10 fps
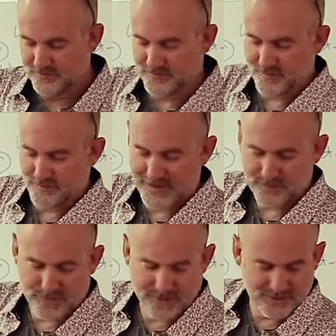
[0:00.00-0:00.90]

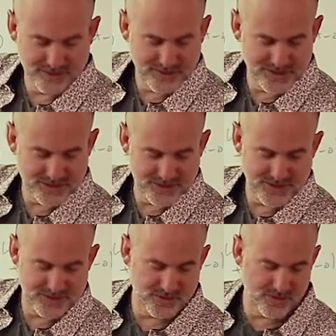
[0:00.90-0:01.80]
Front-back brain integration
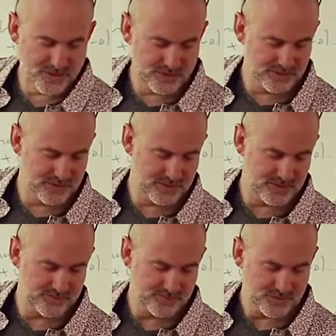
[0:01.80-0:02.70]
and hold.
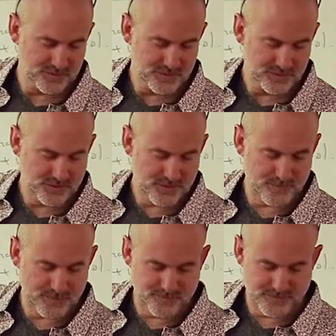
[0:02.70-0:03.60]

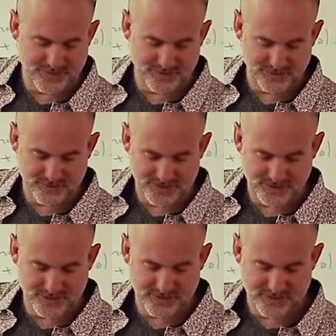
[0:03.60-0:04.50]
Top-bottom brain
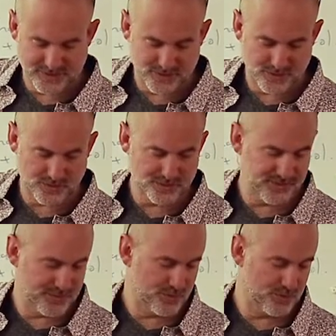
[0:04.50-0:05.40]
integration and hold. So
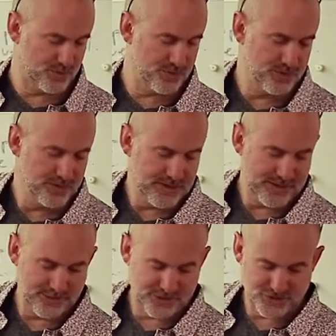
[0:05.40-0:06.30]
they're all good.
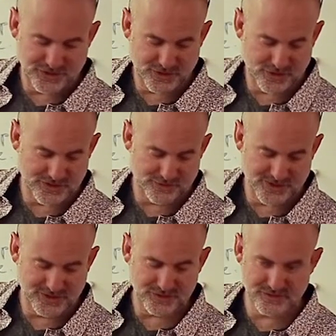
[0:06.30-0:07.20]
And we're going to check your
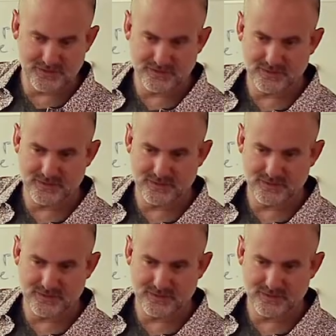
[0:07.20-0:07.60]
hydration.